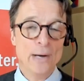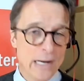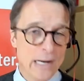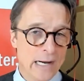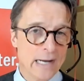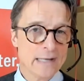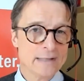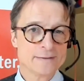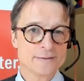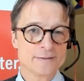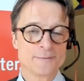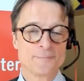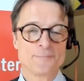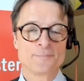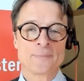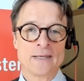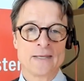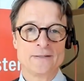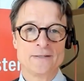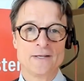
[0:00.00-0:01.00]
but
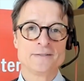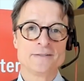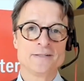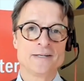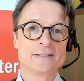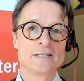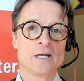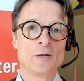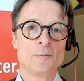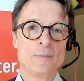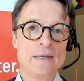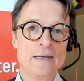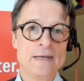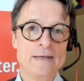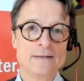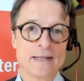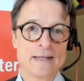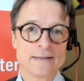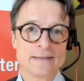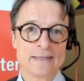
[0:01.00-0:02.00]
it doesn't necessarily
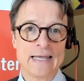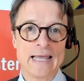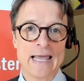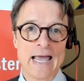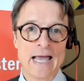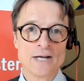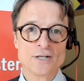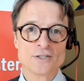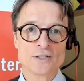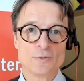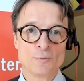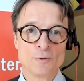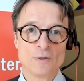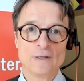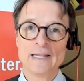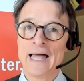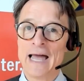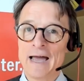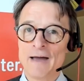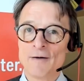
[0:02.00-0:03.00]
mean that they actually
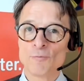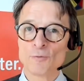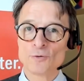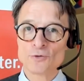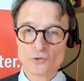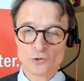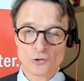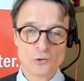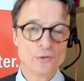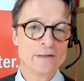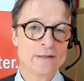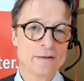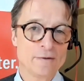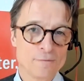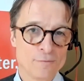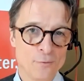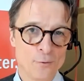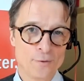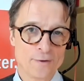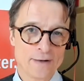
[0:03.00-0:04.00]
will have what you're
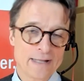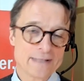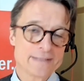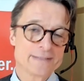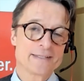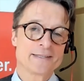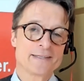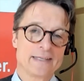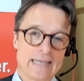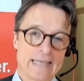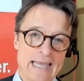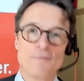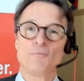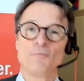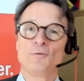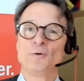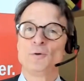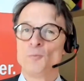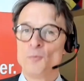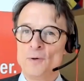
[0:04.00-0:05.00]
looking for that's the thing
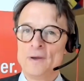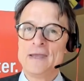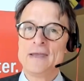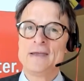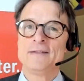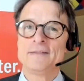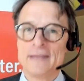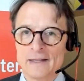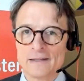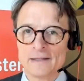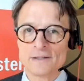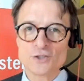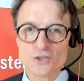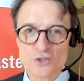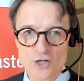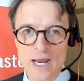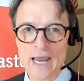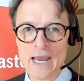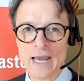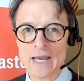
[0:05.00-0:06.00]
every week they'll
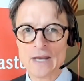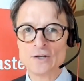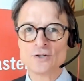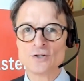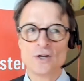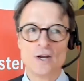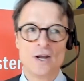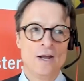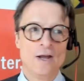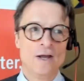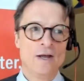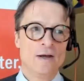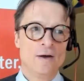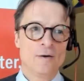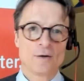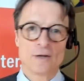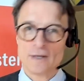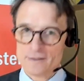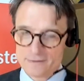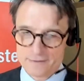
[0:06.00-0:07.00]
change
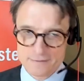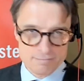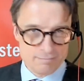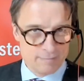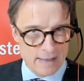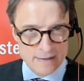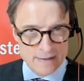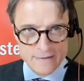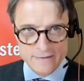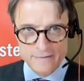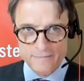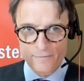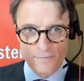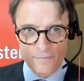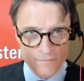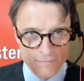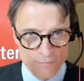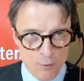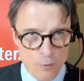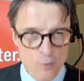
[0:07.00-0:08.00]
because it's
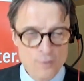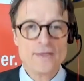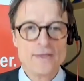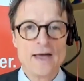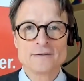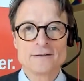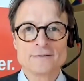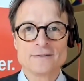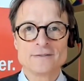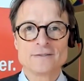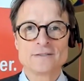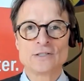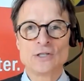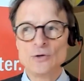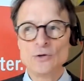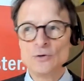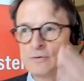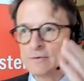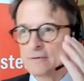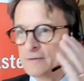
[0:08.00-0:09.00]
4000
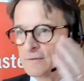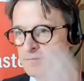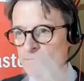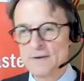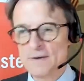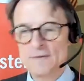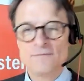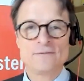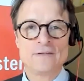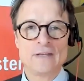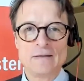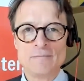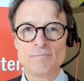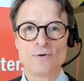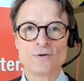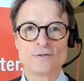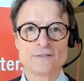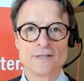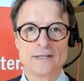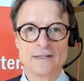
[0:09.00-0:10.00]
skus
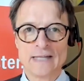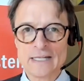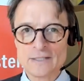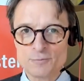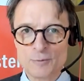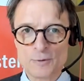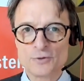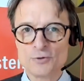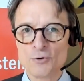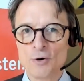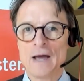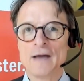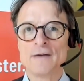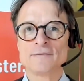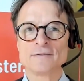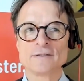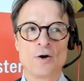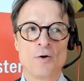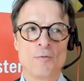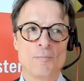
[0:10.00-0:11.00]
15% that's what
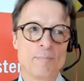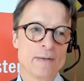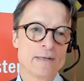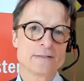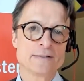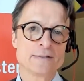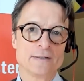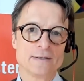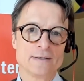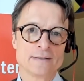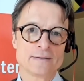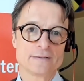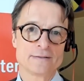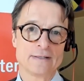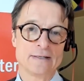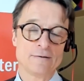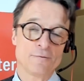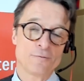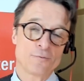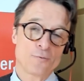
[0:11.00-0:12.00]
drives their
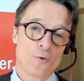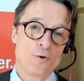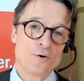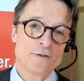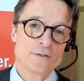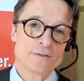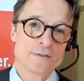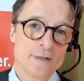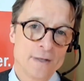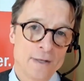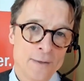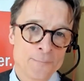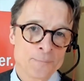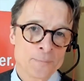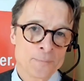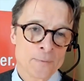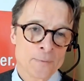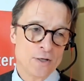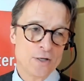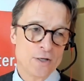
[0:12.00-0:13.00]
business and of course
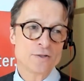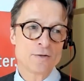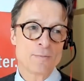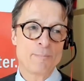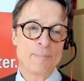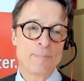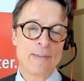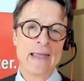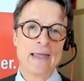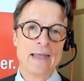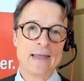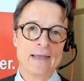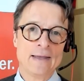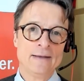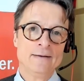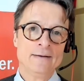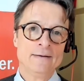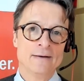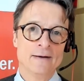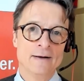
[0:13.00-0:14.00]
you need to
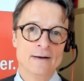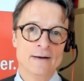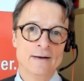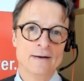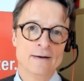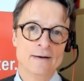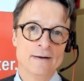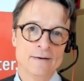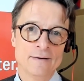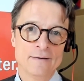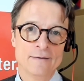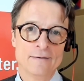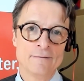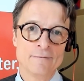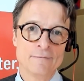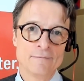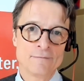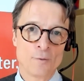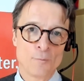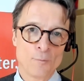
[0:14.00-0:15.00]
pay
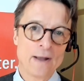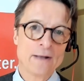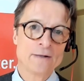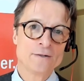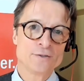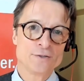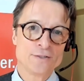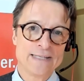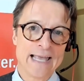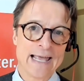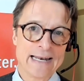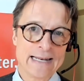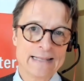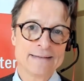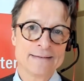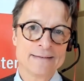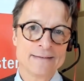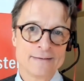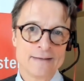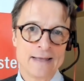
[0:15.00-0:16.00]
uh, the right to get
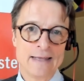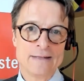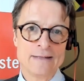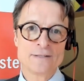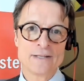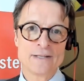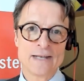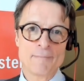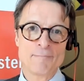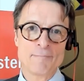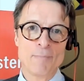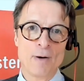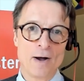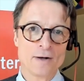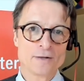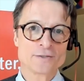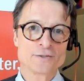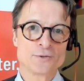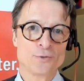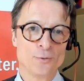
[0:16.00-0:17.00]
in into that
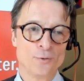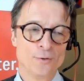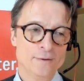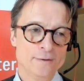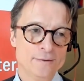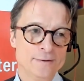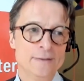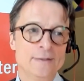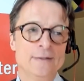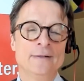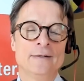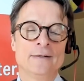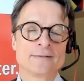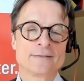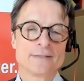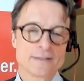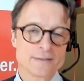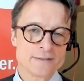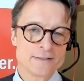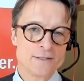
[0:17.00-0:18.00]
box store
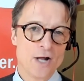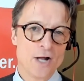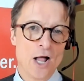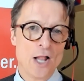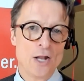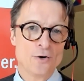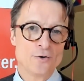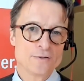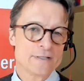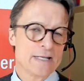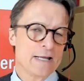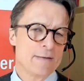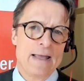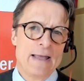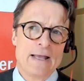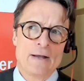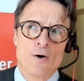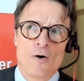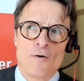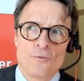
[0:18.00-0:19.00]
sixty dollars. They
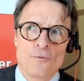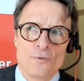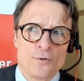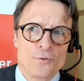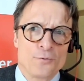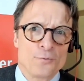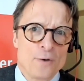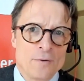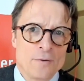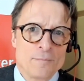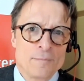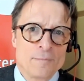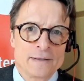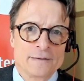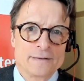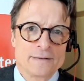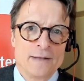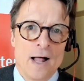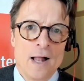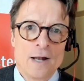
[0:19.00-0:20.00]
make over three hundred
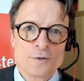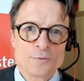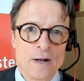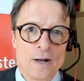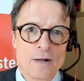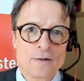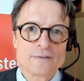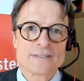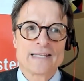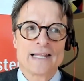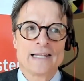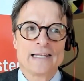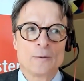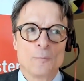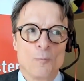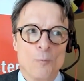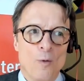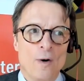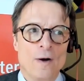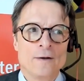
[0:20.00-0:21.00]
million dollars without
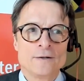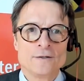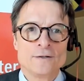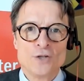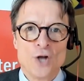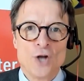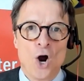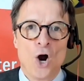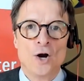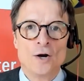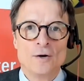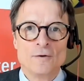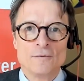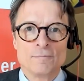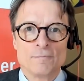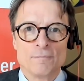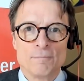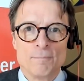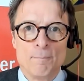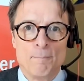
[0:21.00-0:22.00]
selling one
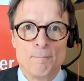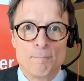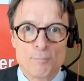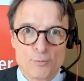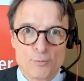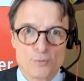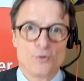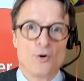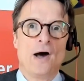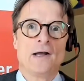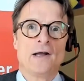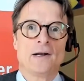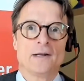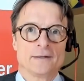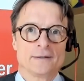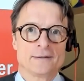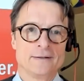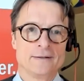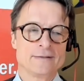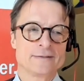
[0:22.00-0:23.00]
darn
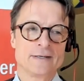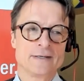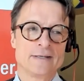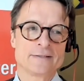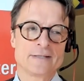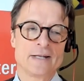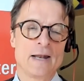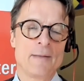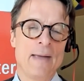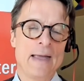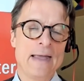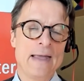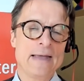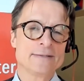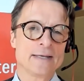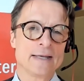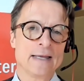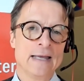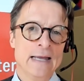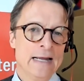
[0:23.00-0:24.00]
product. It's it's an
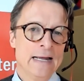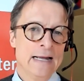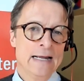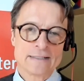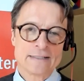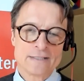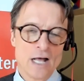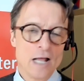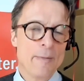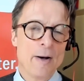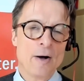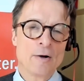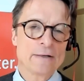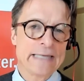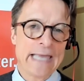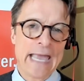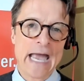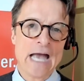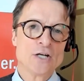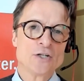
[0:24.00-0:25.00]
amazing. It's all
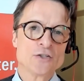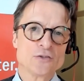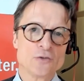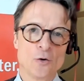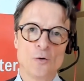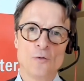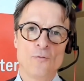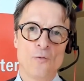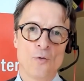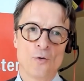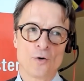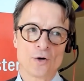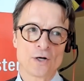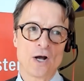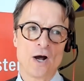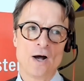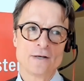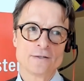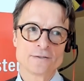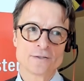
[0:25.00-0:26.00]
about cash flow for
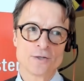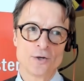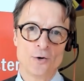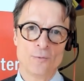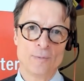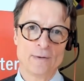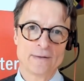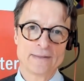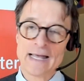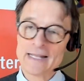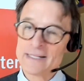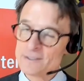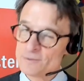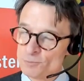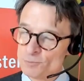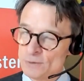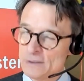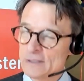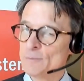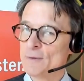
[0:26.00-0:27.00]
Costco, but
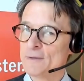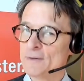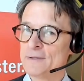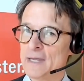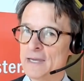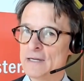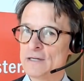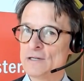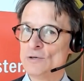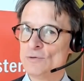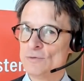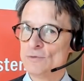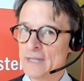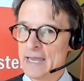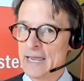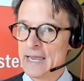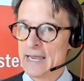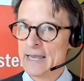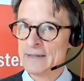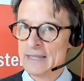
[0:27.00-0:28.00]
that's really what they do.
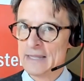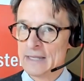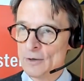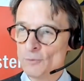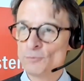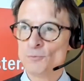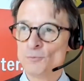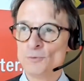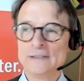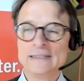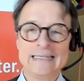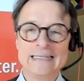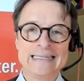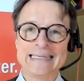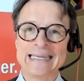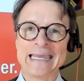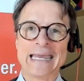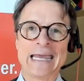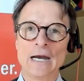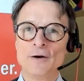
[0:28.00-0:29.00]
They they don't really
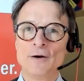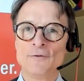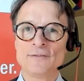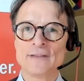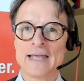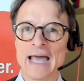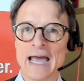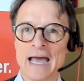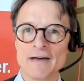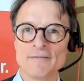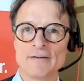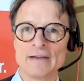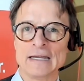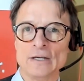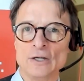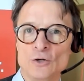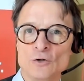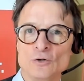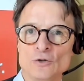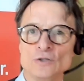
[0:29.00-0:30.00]
care if they have a
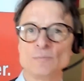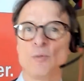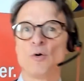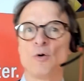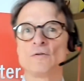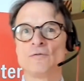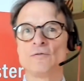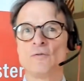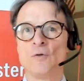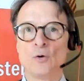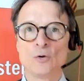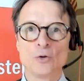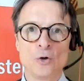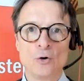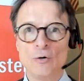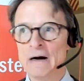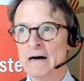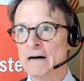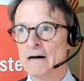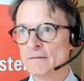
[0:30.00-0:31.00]
huge
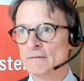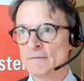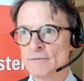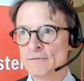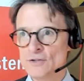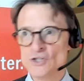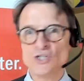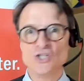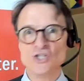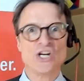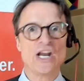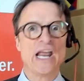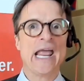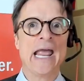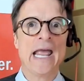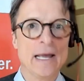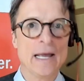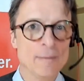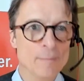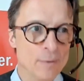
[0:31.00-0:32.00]
portfolio of
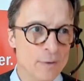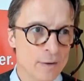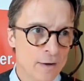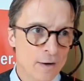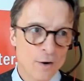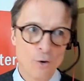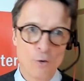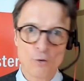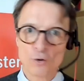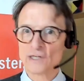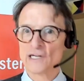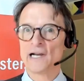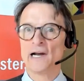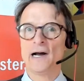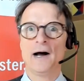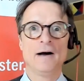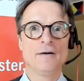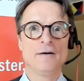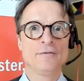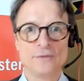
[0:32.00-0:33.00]
jam or
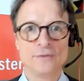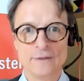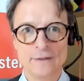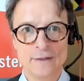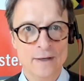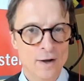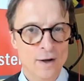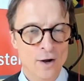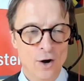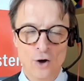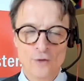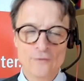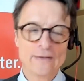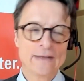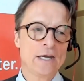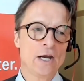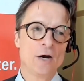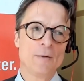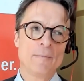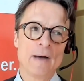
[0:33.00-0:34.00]
coffee. All
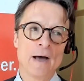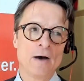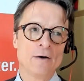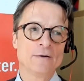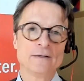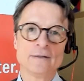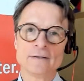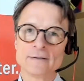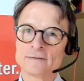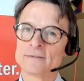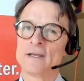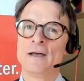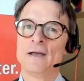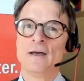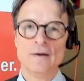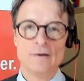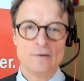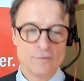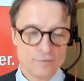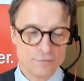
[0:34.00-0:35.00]
they care about is
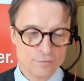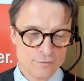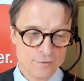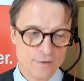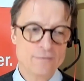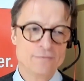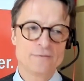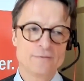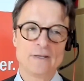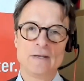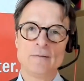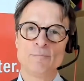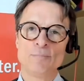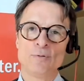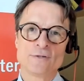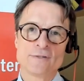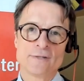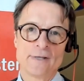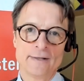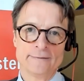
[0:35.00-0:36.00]
fifteen
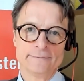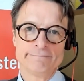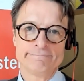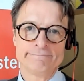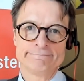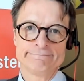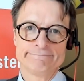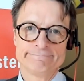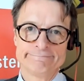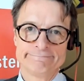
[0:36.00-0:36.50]
percent.